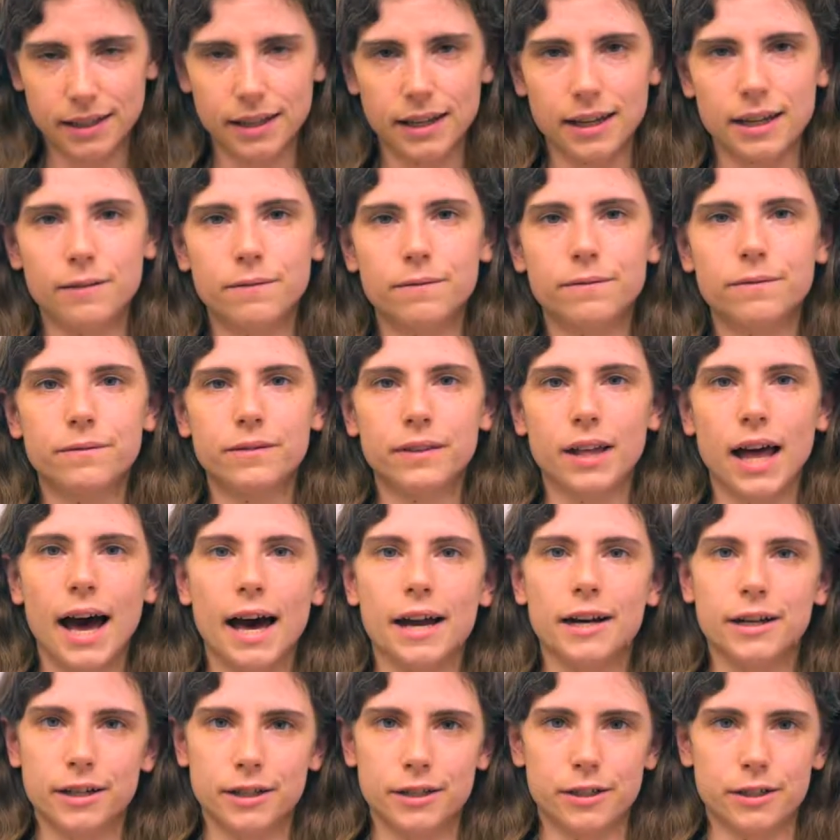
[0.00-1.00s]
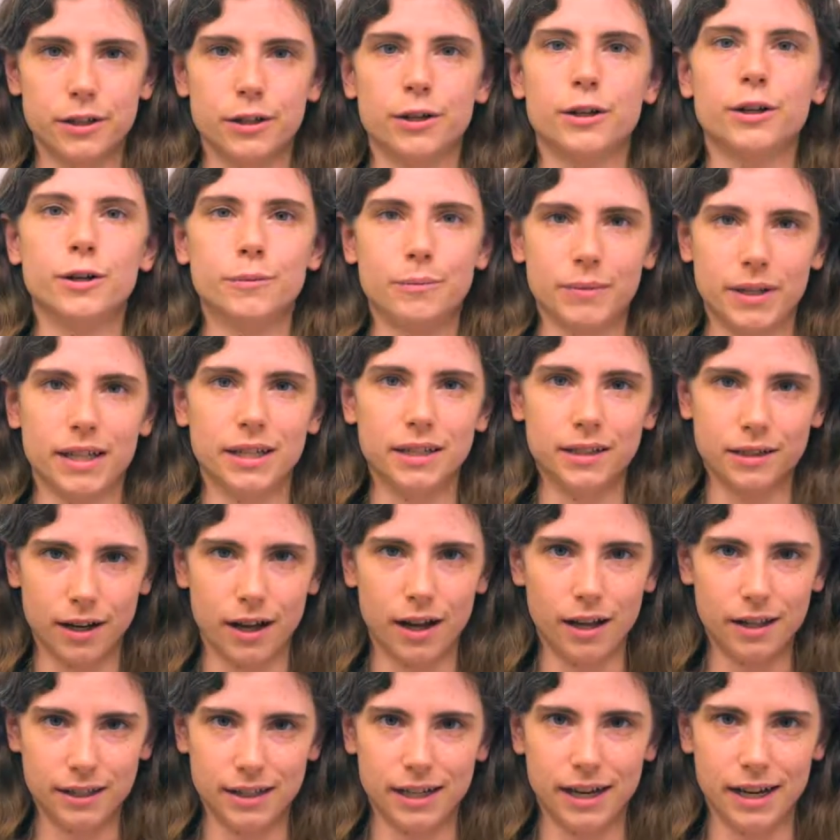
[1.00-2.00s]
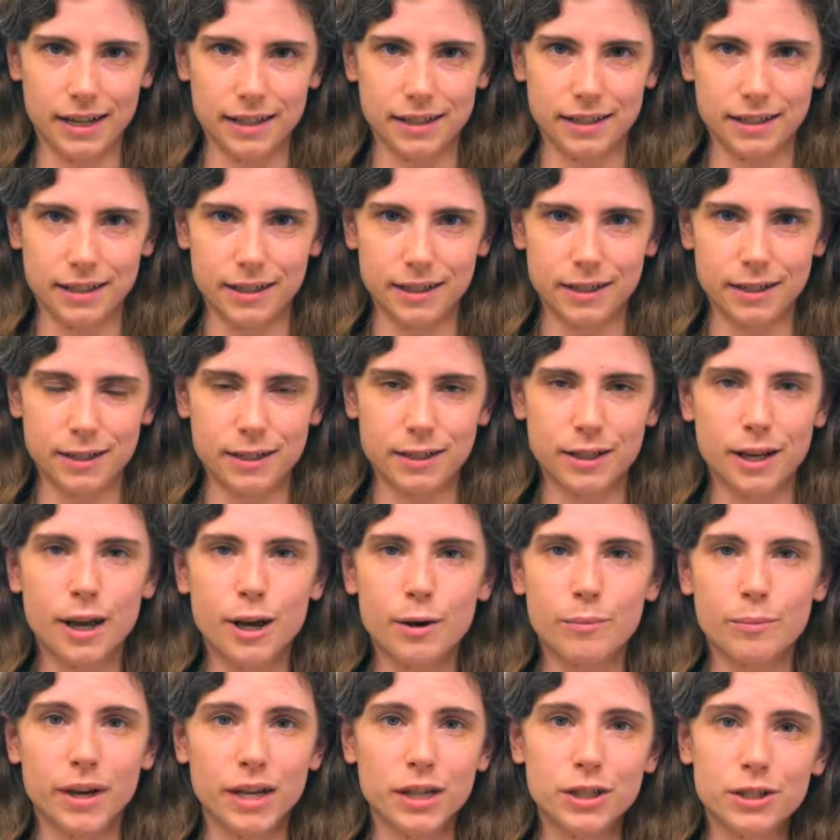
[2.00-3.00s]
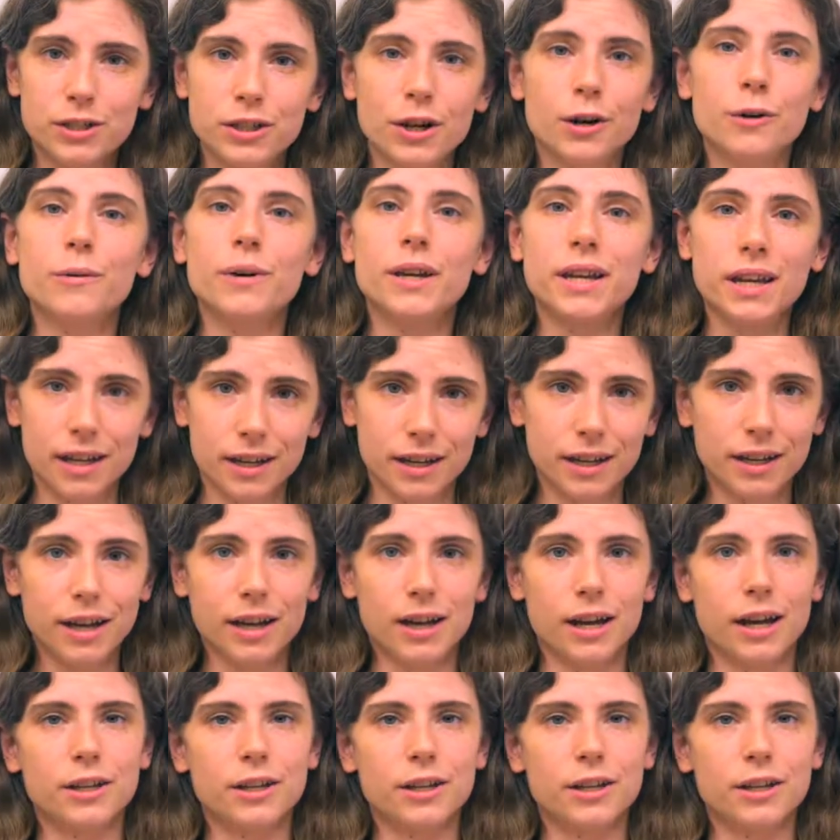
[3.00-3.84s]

It flatters European colonizers by showing,